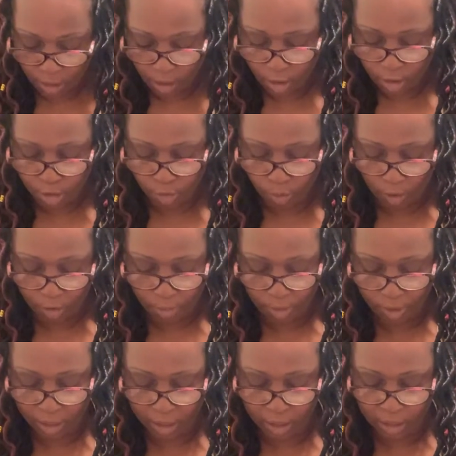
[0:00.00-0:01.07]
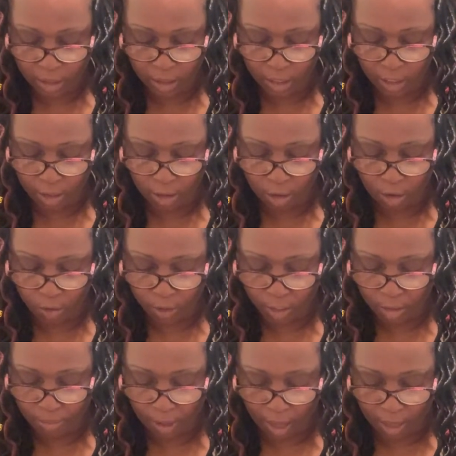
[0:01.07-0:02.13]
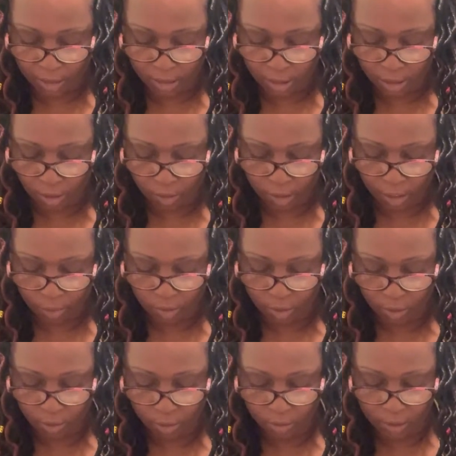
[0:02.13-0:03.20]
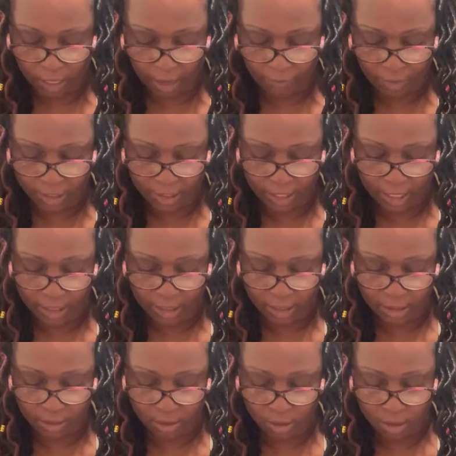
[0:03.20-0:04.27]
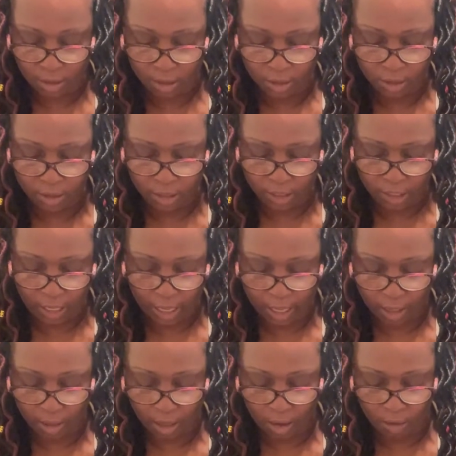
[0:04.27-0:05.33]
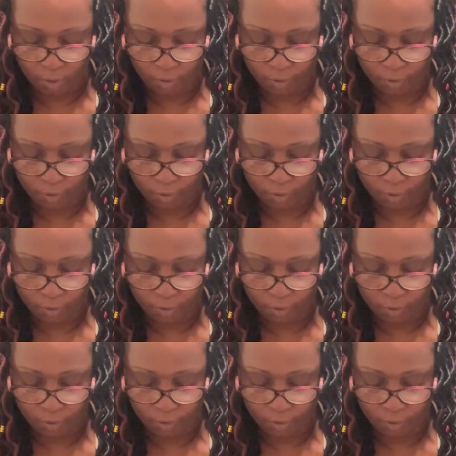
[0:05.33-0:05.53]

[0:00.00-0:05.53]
you wanna put a clear coat of epoxy on there. We're gonna do that. I'm gonna take this decal off